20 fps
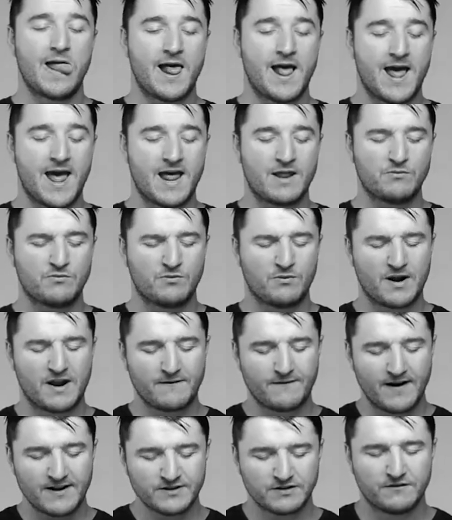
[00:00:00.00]
And what I
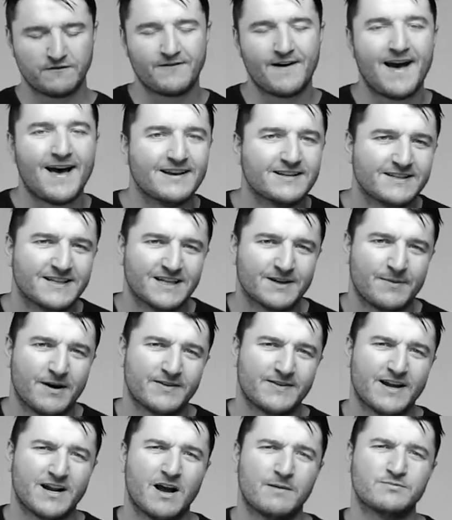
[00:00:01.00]
find so fascinating
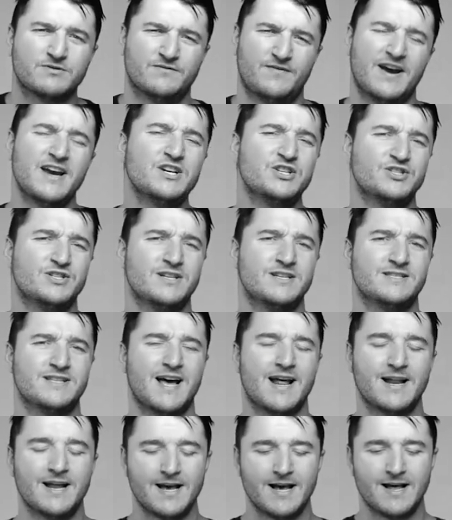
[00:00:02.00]
about that observation is
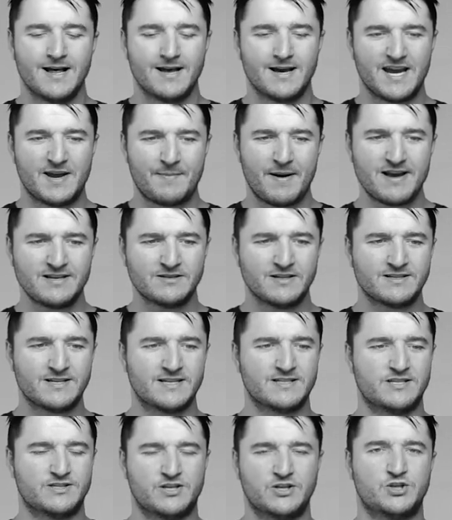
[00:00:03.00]
that he basically
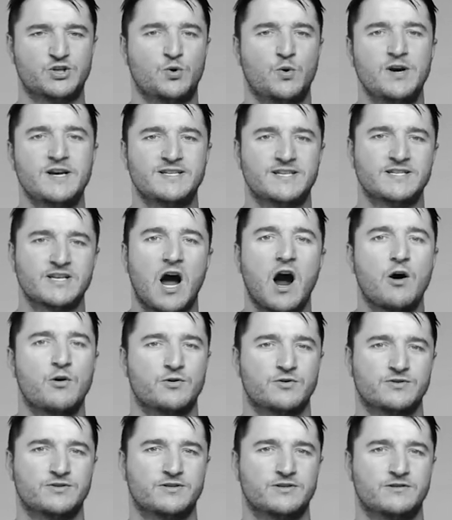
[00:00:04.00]
says that the choice is
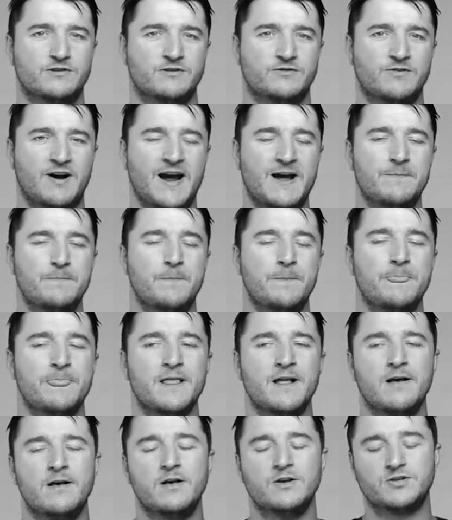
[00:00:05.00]
ours, right?
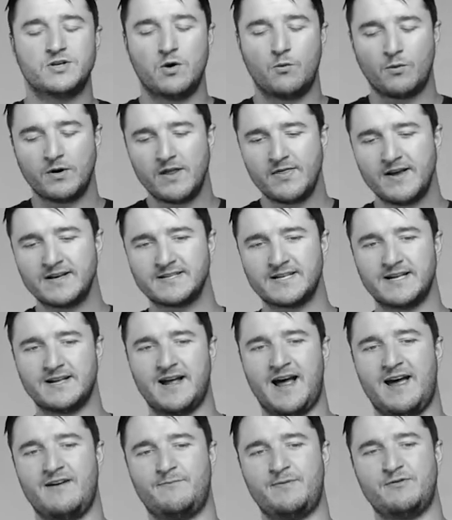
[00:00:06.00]
So one of the things that
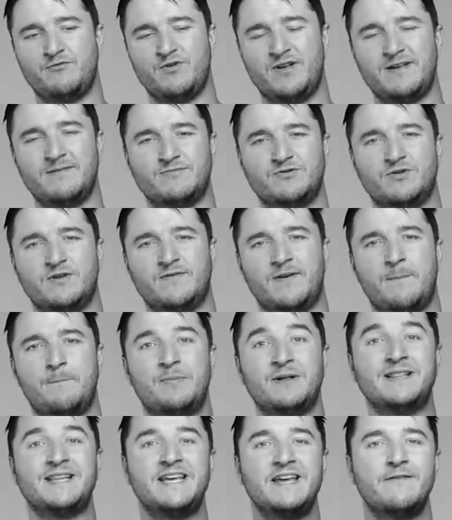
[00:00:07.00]
I've been really sort of a
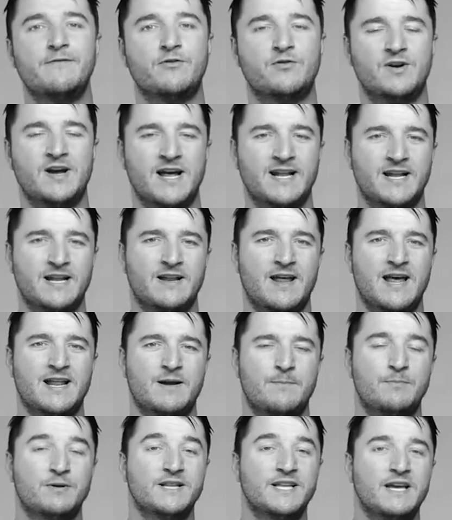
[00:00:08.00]
believer in and
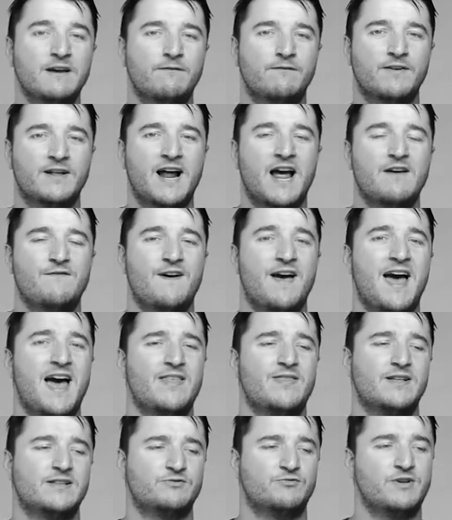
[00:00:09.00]
a belief that I've
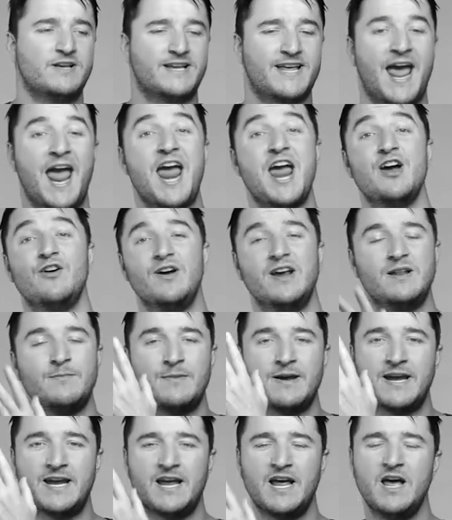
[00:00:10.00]
had that's really carried
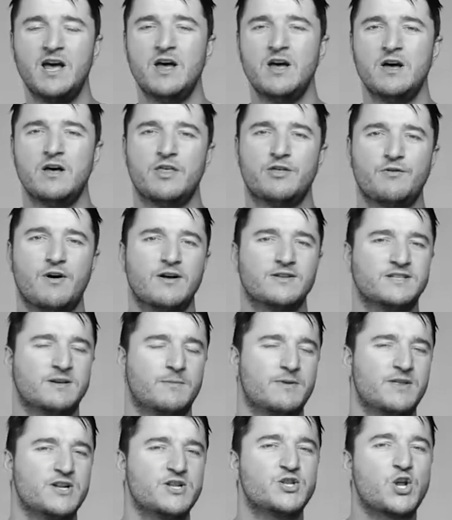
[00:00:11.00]
me throughout some
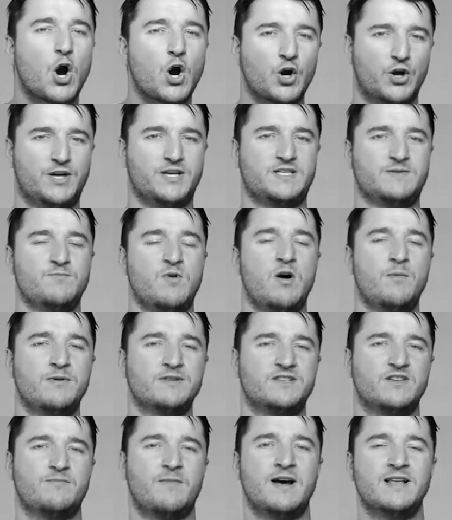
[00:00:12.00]
of the darkest
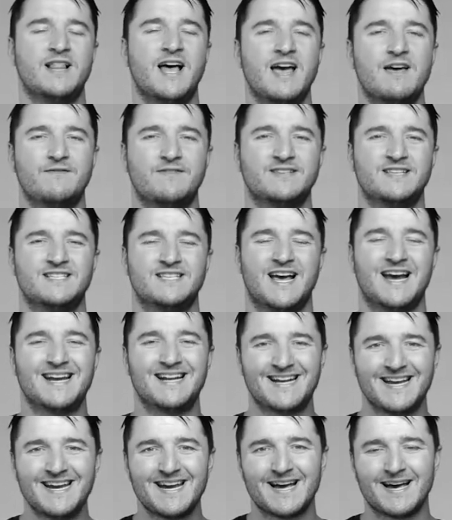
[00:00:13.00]
moments of my life is this
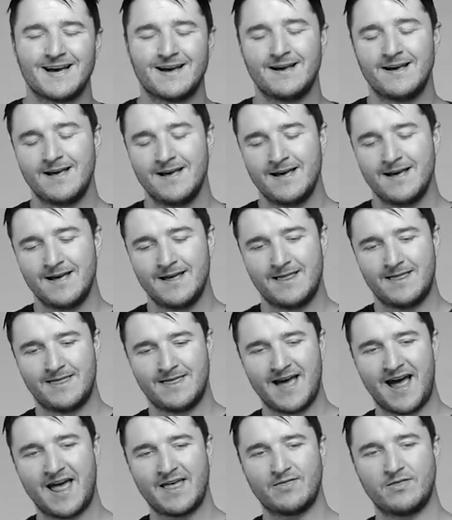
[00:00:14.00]
idea
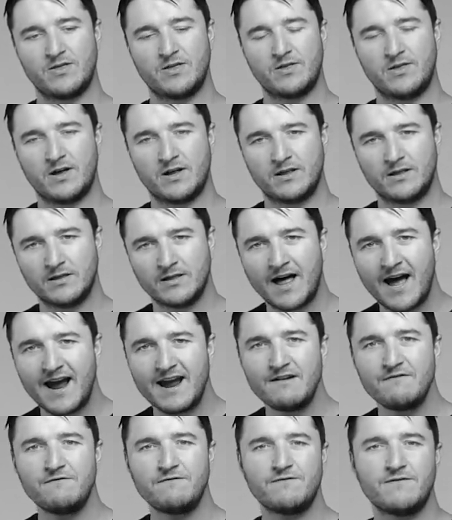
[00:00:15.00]
that the
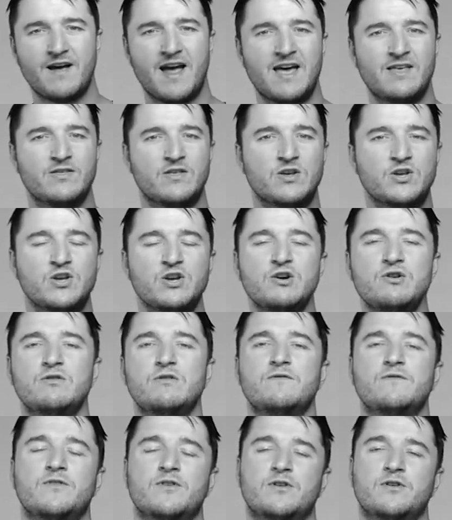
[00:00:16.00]
life and the
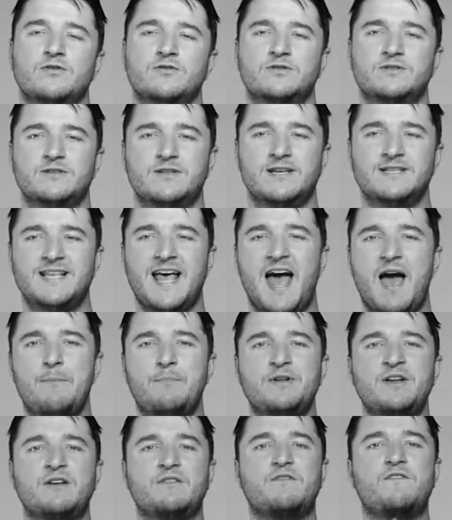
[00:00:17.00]
universe is
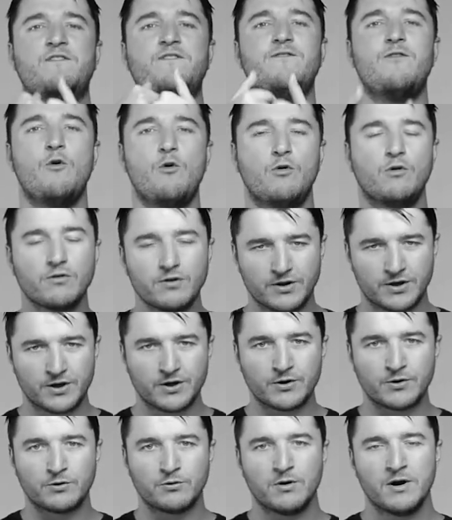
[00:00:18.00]
happening for
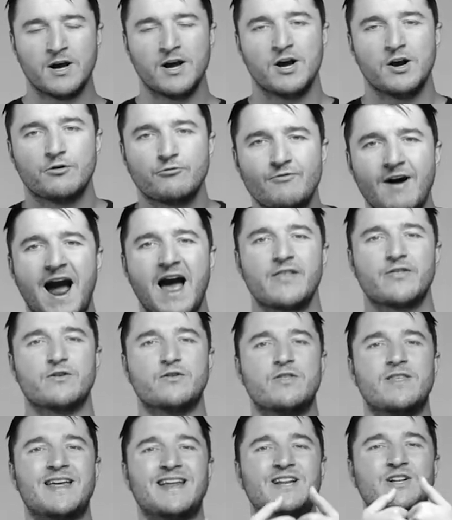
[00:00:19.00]
you
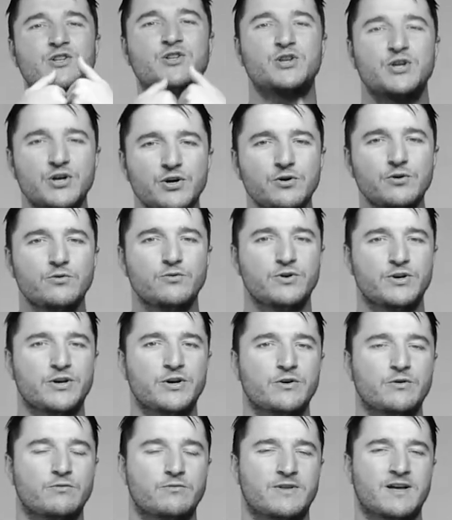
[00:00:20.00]
rather than to
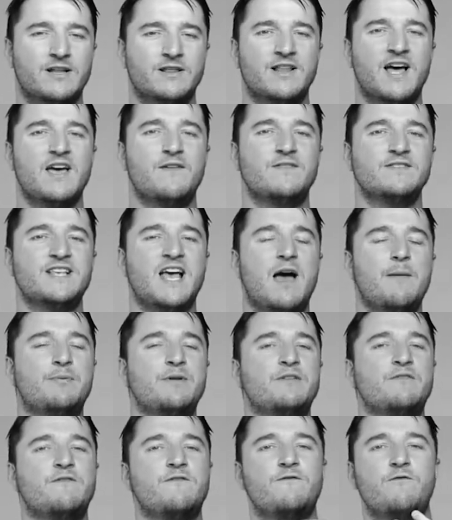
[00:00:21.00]
you. That life is
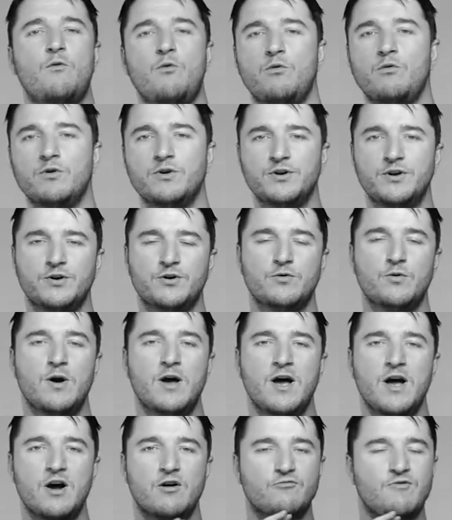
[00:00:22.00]
happening for you
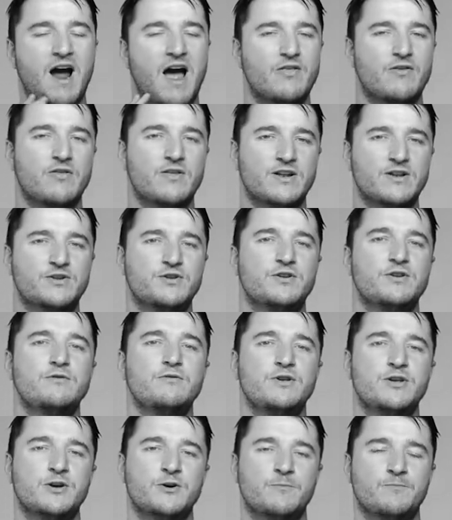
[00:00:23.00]
rather than to
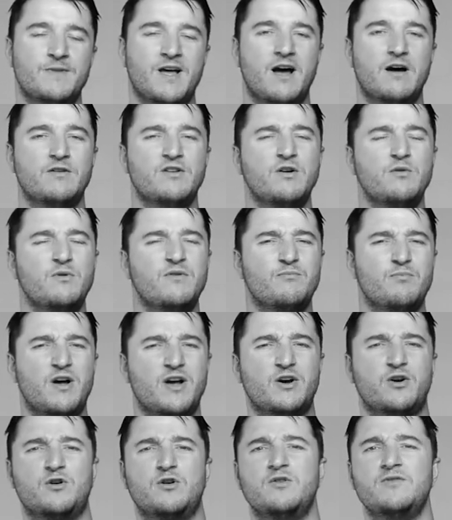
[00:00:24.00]
you. Now, I know we've
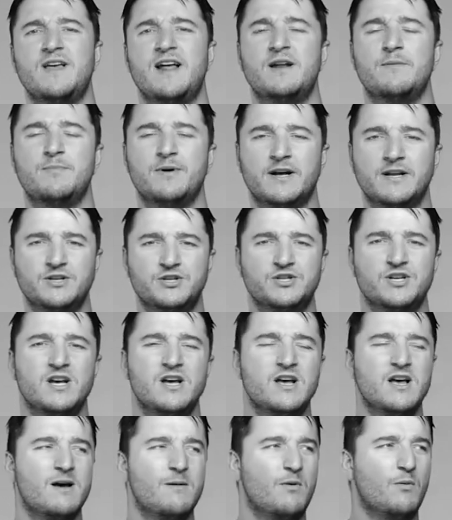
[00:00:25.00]
probably heard that a bunch,
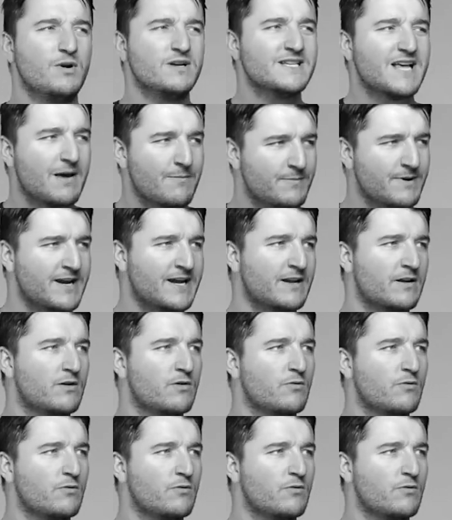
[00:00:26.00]
but what does that mean?